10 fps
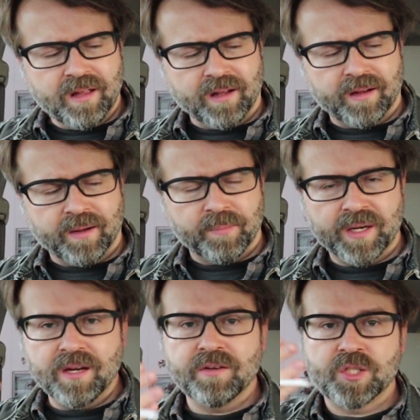
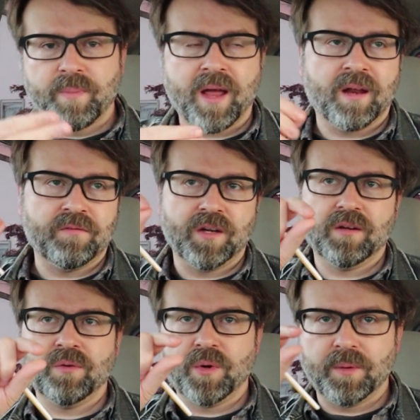But here in Japan, if you
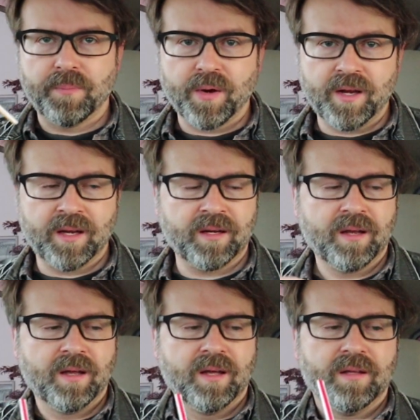hear the word pudding,
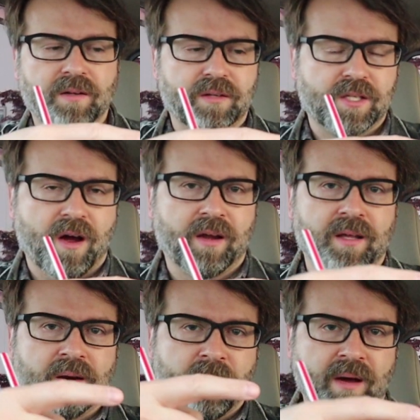they're
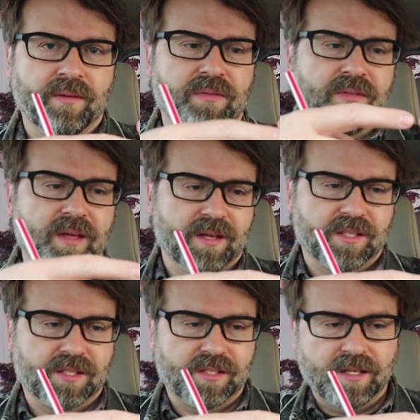talking about
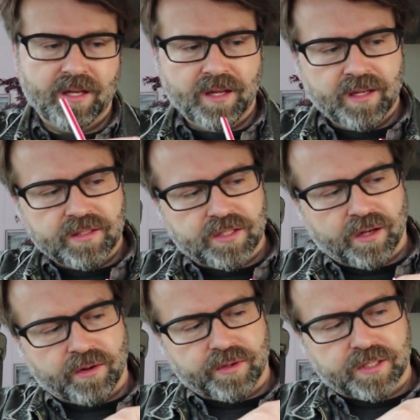this.
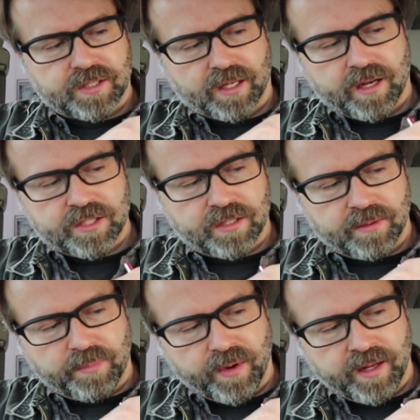So it's the
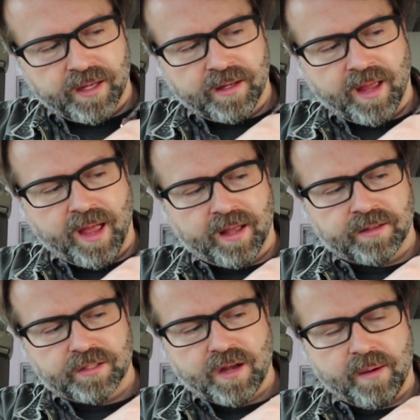custard pudding,
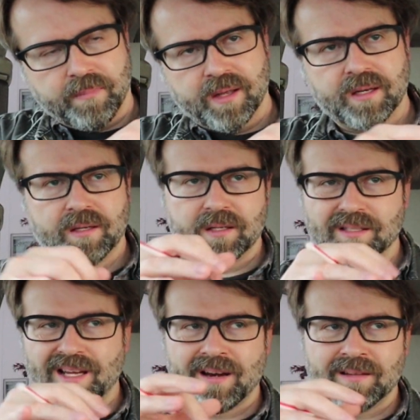and the top bit
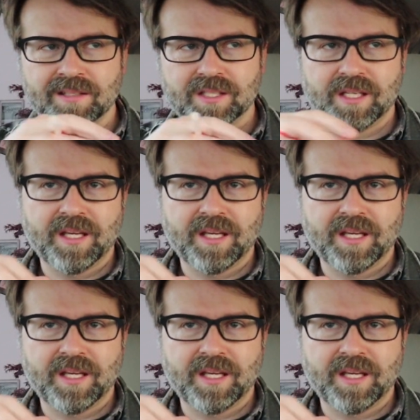is kind of this